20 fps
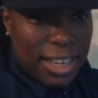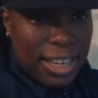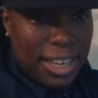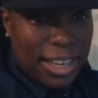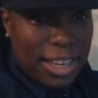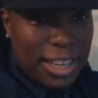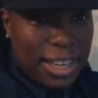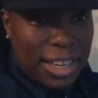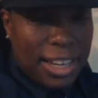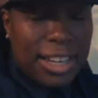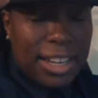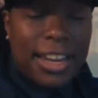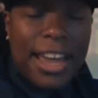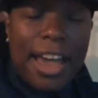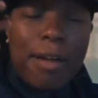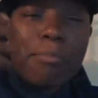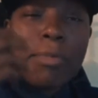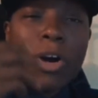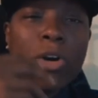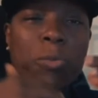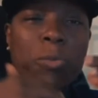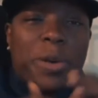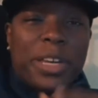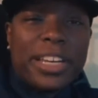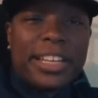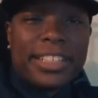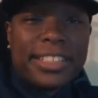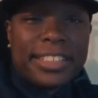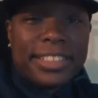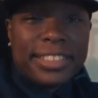And in that moment,
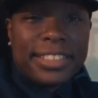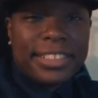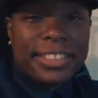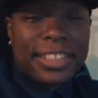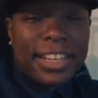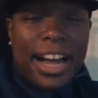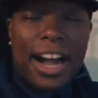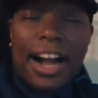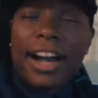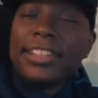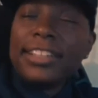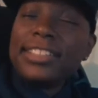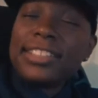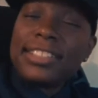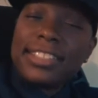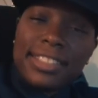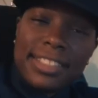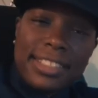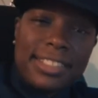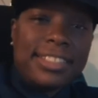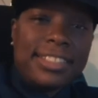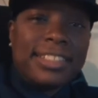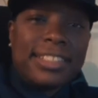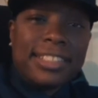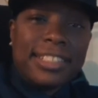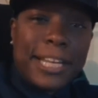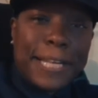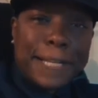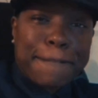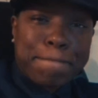I understood
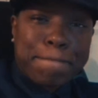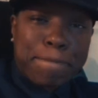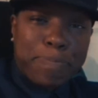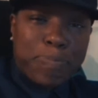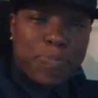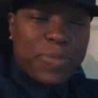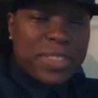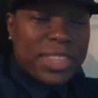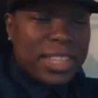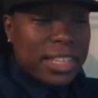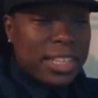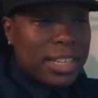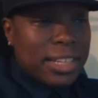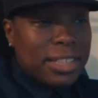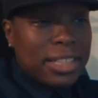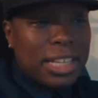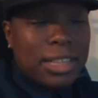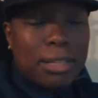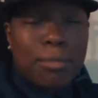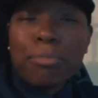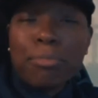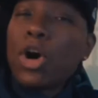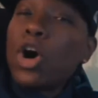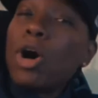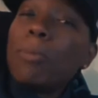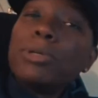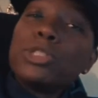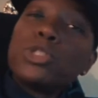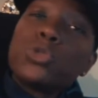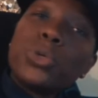that the bond
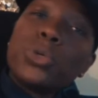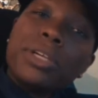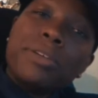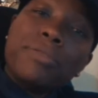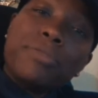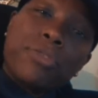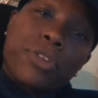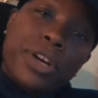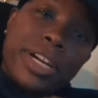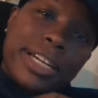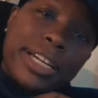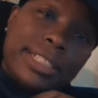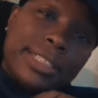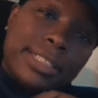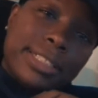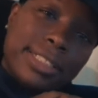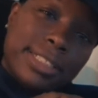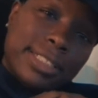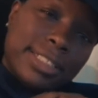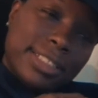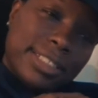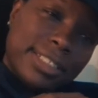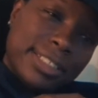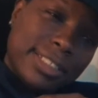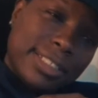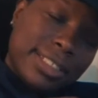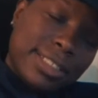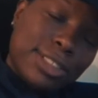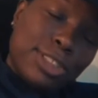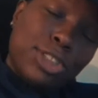between friends
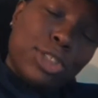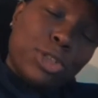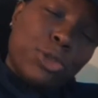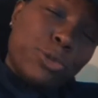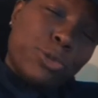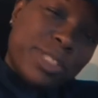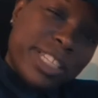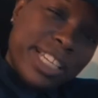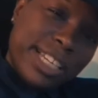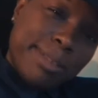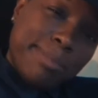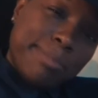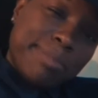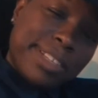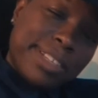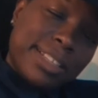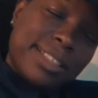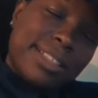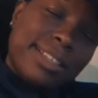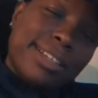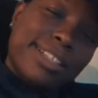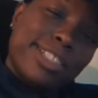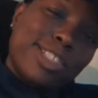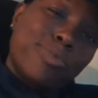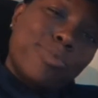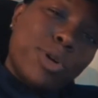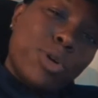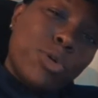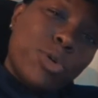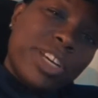is so deep that the
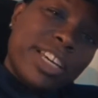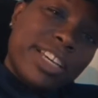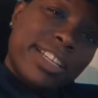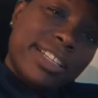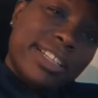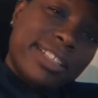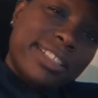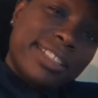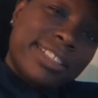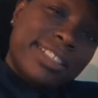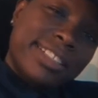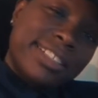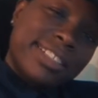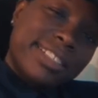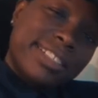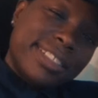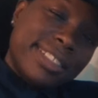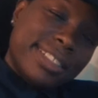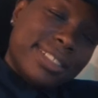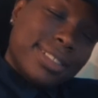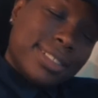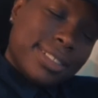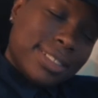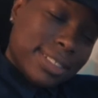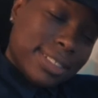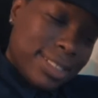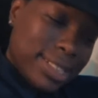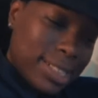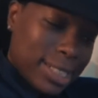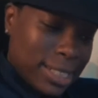unspoken is
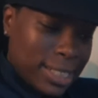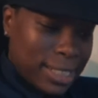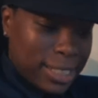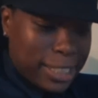understood.